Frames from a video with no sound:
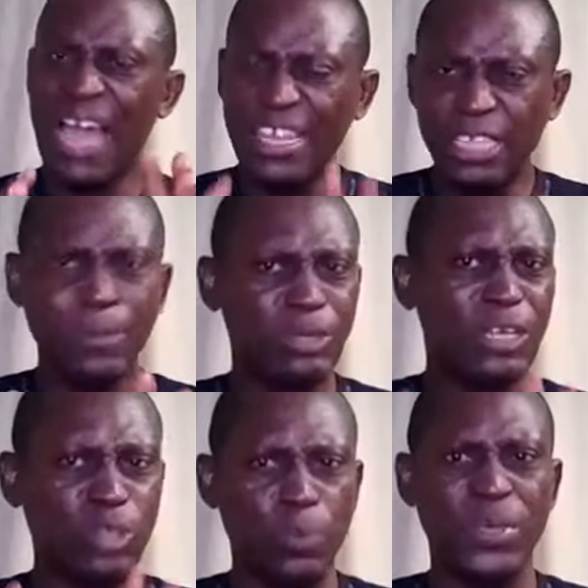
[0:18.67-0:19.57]
And in this
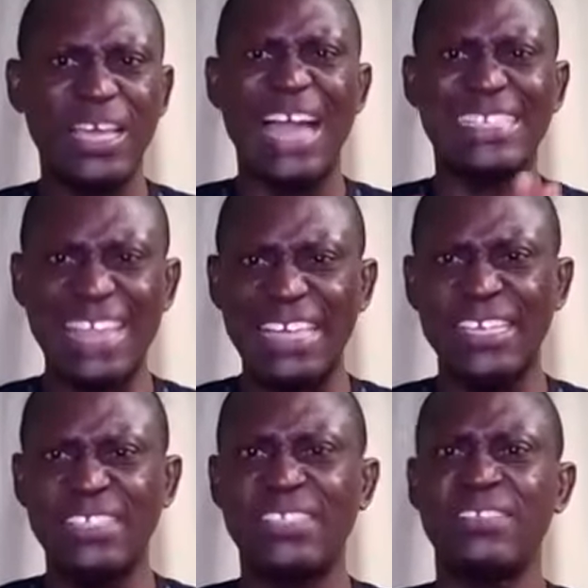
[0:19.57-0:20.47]
particular topic, I
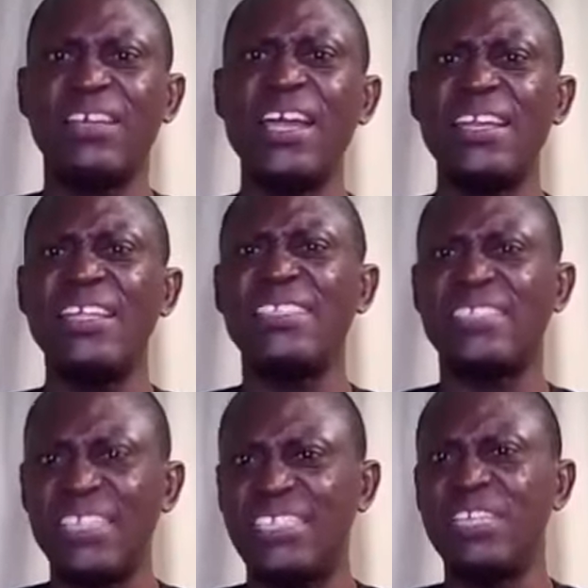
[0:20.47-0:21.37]
target rainy
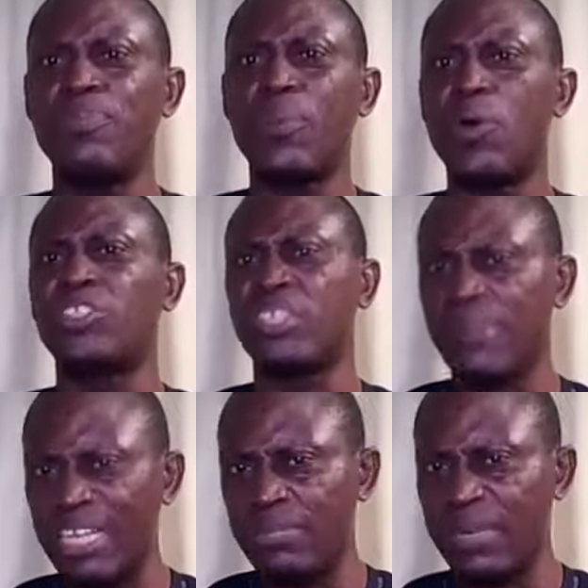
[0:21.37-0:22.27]
season
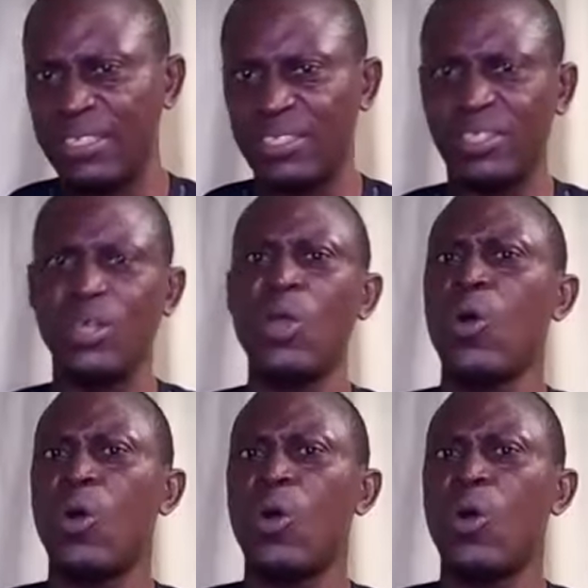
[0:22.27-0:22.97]
poultry management